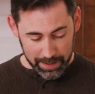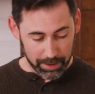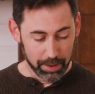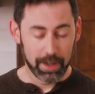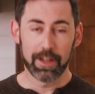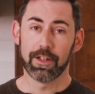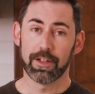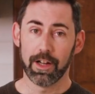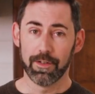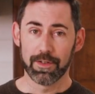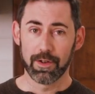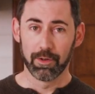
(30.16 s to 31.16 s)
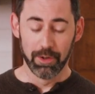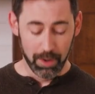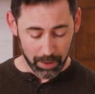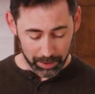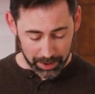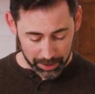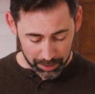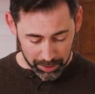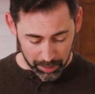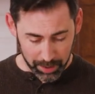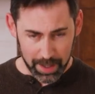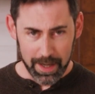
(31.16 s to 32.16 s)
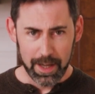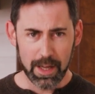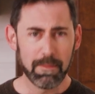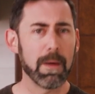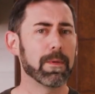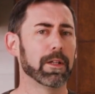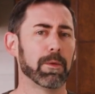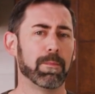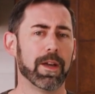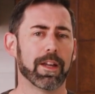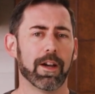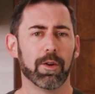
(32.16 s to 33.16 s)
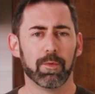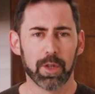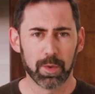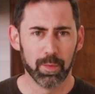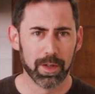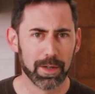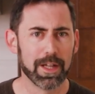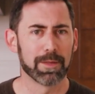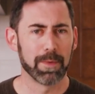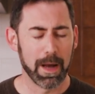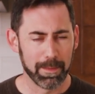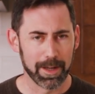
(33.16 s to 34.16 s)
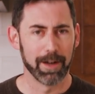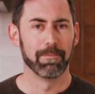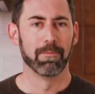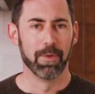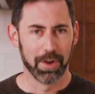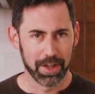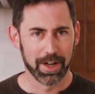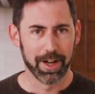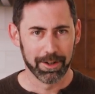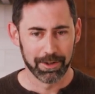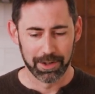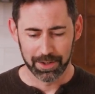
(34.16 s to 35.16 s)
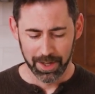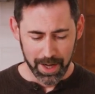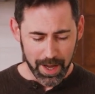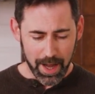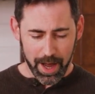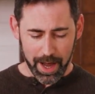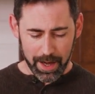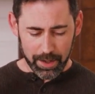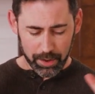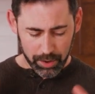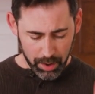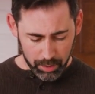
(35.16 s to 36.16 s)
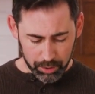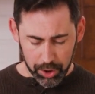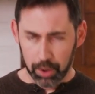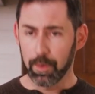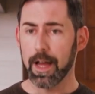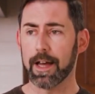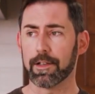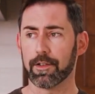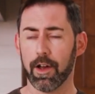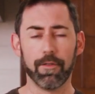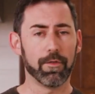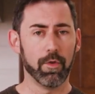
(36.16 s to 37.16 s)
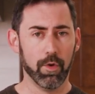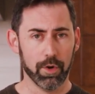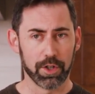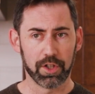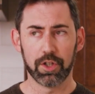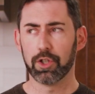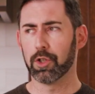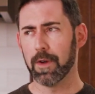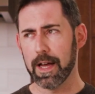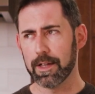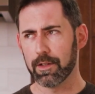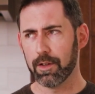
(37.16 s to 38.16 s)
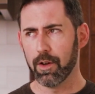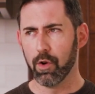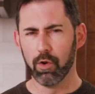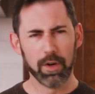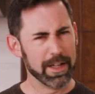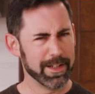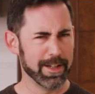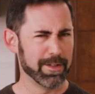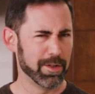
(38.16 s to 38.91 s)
and look at the shelves in your local liquor store, and you might be able to pick out which one is popping up more than others. So Shiraz, of course, Shiraz, or is it